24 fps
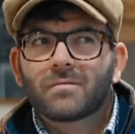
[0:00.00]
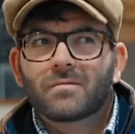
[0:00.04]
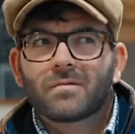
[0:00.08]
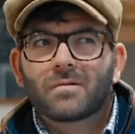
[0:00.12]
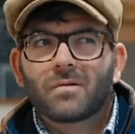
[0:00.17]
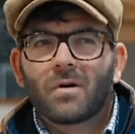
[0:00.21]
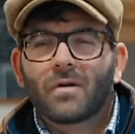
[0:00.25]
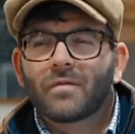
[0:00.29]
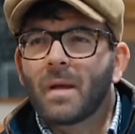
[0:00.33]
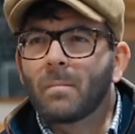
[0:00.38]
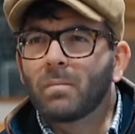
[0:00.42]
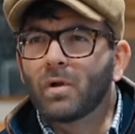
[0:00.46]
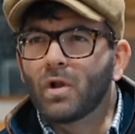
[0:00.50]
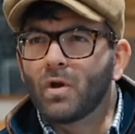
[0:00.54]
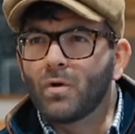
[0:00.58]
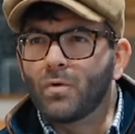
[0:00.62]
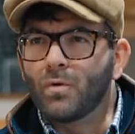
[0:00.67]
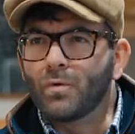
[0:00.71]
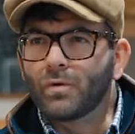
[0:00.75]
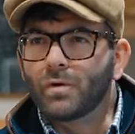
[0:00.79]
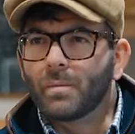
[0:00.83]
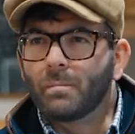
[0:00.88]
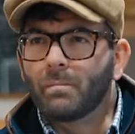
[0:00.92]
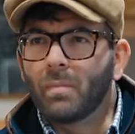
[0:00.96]
God, they're
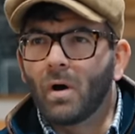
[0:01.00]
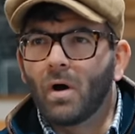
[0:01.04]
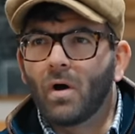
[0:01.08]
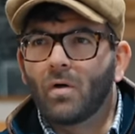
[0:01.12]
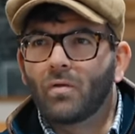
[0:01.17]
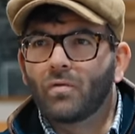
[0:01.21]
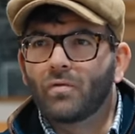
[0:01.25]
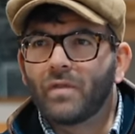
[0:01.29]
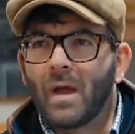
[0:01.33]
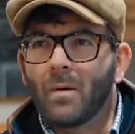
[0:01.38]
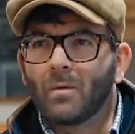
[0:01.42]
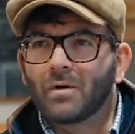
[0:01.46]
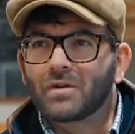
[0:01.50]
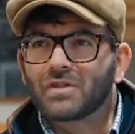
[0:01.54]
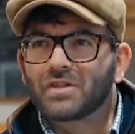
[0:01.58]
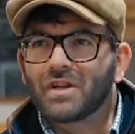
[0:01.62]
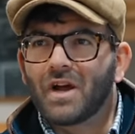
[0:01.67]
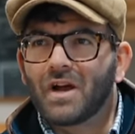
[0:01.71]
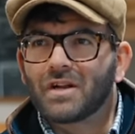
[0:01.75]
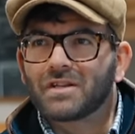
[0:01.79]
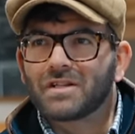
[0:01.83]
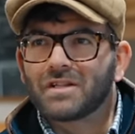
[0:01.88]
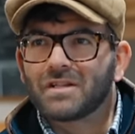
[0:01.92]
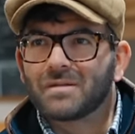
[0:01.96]
blued, but they were
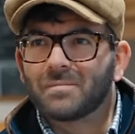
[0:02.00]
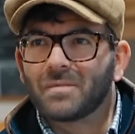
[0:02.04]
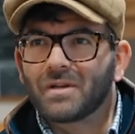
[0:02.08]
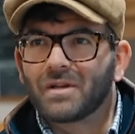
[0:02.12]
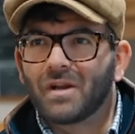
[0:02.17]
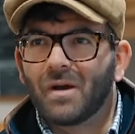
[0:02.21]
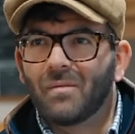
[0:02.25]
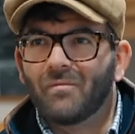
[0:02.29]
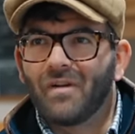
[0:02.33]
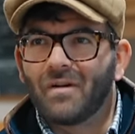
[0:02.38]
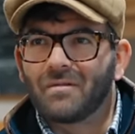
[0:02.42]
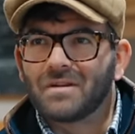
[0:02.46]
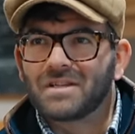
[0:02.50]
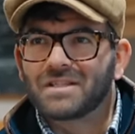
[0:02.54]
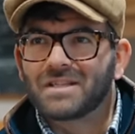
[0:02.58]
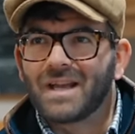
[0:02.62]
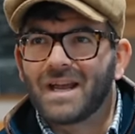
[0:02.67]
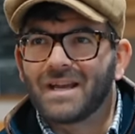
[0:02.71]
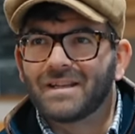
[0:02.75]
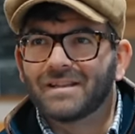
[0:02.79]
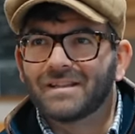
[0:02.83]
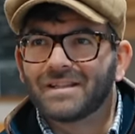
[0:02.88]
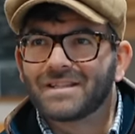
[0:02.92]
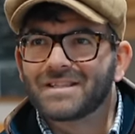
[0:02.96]
starting to become very
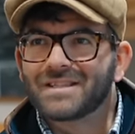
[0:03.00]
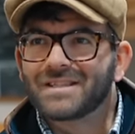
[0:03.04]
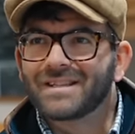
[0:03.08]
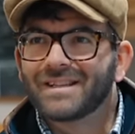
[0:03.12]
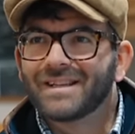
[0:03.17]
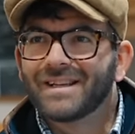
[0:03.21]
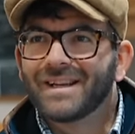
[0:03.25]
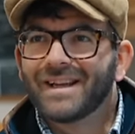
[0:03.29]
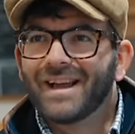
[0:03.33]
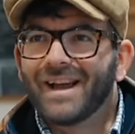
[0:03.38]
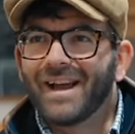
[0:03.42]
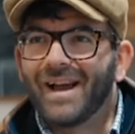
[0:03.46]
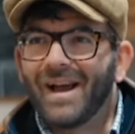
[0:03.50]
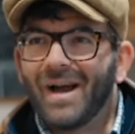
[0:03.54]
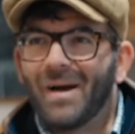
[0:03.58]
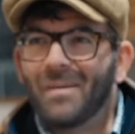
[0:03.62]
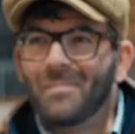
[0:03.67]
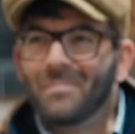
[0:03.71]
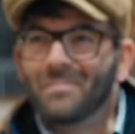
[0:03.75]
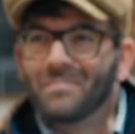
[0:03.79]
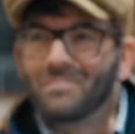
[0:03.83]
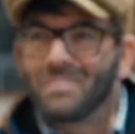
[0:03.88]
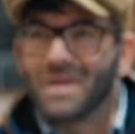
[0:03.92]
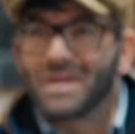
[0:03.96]
stainless
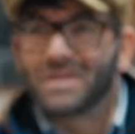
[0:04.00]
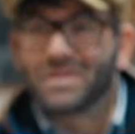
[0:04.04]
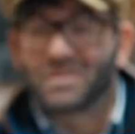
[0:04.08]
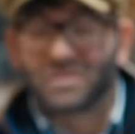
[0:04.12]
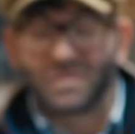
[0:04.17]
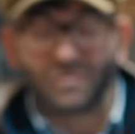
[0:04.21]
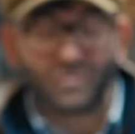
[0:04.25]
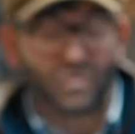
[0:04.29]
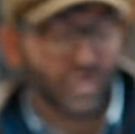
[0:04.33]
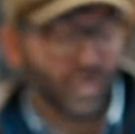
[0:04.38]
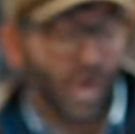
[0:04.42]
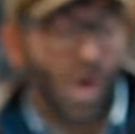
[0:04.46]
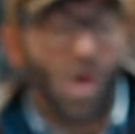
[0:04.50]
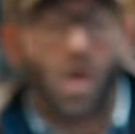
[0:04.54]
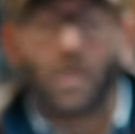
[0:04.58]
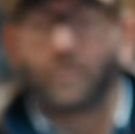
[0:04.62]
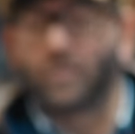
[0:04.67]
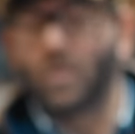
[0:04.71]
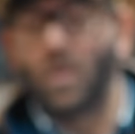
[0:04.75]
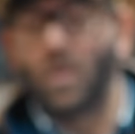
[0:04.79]
because of just, I've